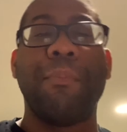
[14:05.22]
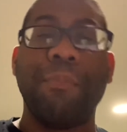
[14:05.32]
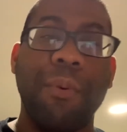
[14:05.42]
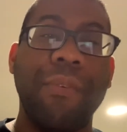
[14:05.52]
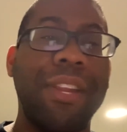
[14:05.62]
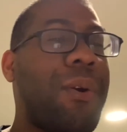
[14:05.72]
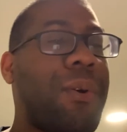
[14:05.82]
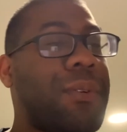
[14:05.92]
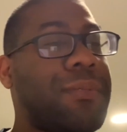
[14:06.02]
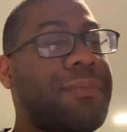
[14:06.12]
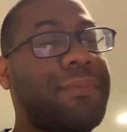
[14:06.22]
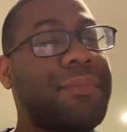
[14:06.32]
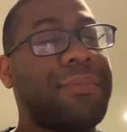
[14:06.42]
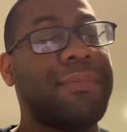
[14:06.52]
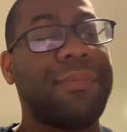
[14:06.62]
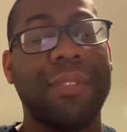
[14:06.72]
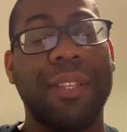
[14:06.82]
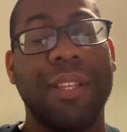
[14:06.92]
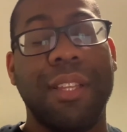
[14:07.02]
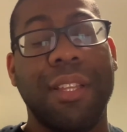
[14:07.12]

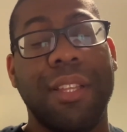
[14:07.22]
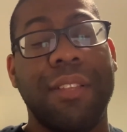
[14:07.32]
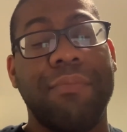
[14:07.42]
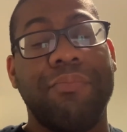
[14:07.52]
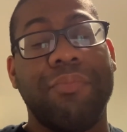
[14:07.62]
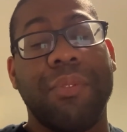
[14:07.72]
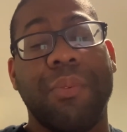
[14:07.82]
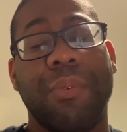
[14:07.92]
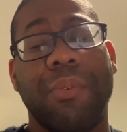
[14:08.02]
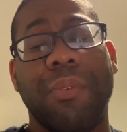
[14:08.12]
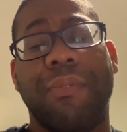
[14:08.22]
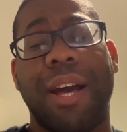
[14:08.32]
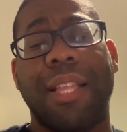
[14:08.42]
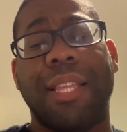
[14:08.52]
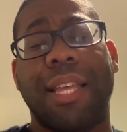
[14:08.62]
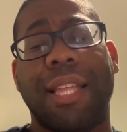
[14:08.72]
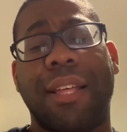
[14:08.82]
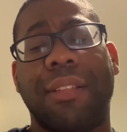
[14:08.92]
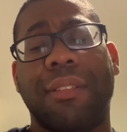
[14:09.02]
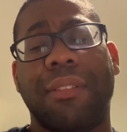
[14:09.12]
We found
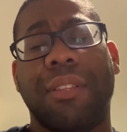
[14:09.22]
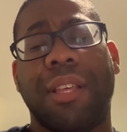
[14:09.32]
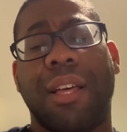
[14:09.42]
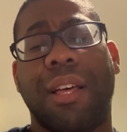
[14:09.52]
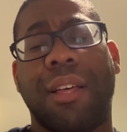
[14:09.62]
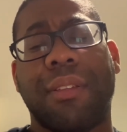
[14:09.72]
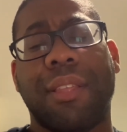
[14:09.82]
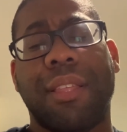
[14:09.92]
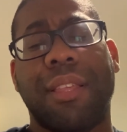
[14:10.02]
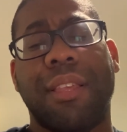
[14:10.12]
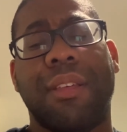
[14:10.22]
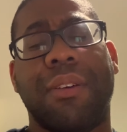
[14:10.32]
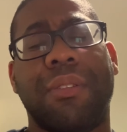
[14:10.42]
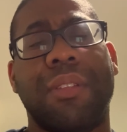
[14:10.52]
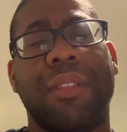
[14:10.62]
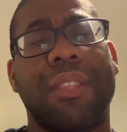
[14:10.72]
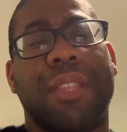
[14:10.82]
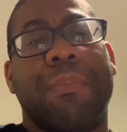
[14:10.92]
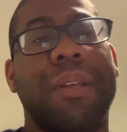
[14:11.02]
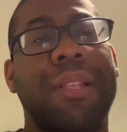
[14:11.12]
that, you know, the
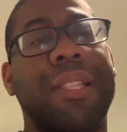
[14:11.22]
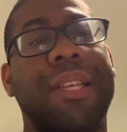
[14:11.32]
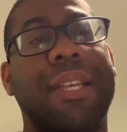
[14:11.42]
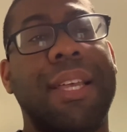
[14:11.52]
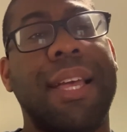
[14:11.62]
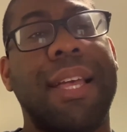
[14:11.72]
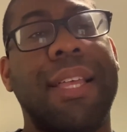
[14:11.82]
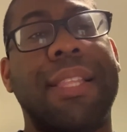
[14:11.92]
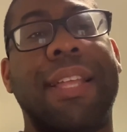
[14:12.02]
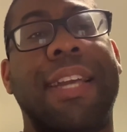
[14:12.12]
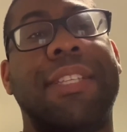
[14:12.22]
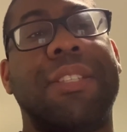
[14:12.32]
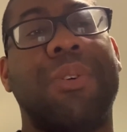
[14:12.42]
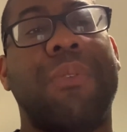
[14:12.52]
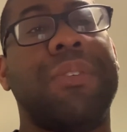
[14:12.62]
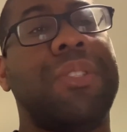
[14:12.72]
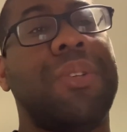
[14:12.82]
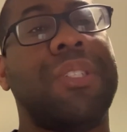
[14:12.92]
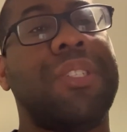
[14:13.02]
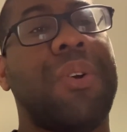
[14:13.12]
mother likes Nova,
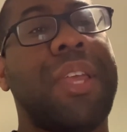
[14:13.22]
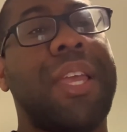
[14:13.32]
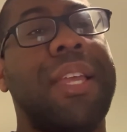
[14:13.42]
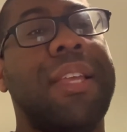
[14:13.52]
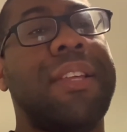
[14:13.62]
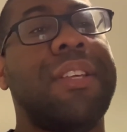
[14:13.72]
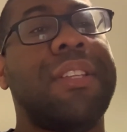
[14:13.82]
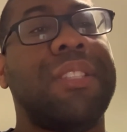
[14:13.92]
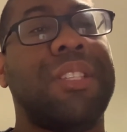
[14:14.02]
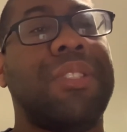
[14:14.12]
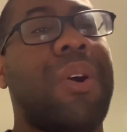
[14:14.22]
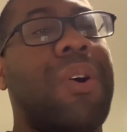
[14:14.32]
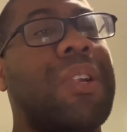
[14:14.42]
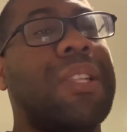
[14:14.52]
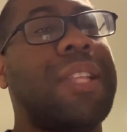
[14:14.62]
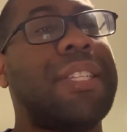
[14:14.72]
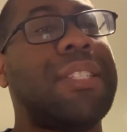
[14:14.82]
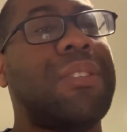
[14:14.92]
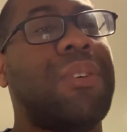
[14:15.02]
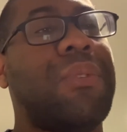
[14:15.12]
so she's okay. The daughter likes
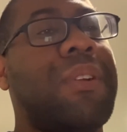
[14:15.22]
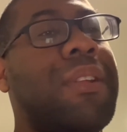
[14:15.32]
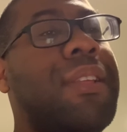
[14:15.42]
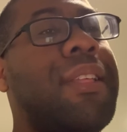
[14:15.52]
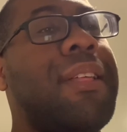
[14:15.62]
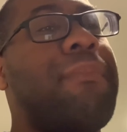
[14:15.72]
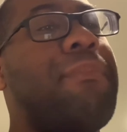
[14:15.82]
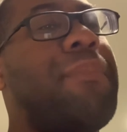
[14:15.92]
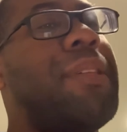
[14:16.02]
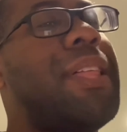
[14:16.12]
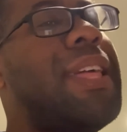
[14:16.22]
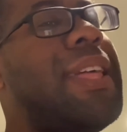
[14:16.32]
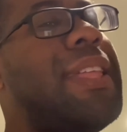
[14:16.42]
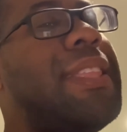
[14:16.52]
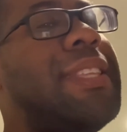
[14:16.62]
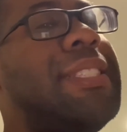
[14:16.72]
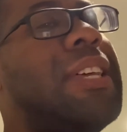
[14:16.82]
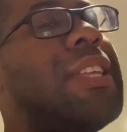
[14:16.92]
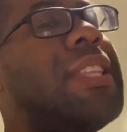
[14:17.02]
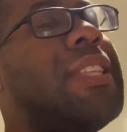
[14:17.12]
Nova, but the